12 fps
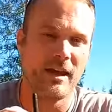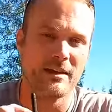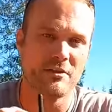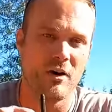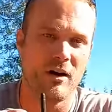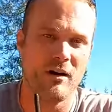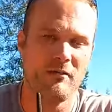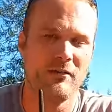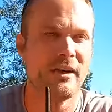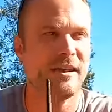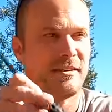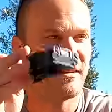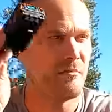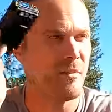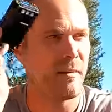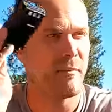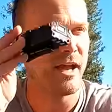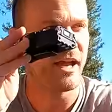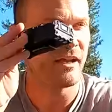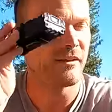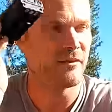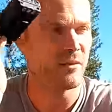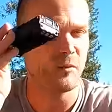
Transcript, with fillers: It's off and it's in my bag.